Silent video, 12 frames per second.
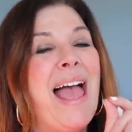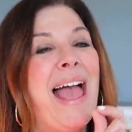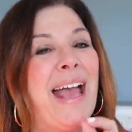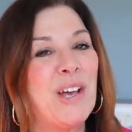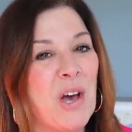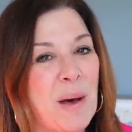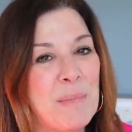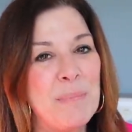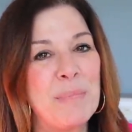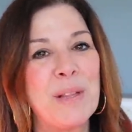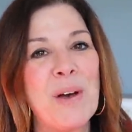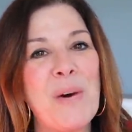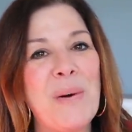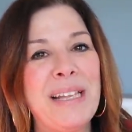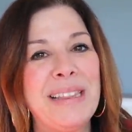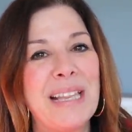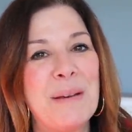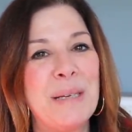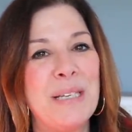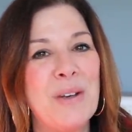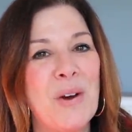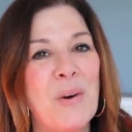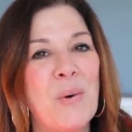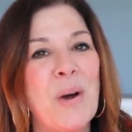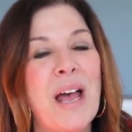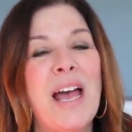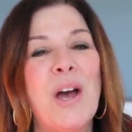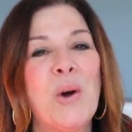and comment below and let me know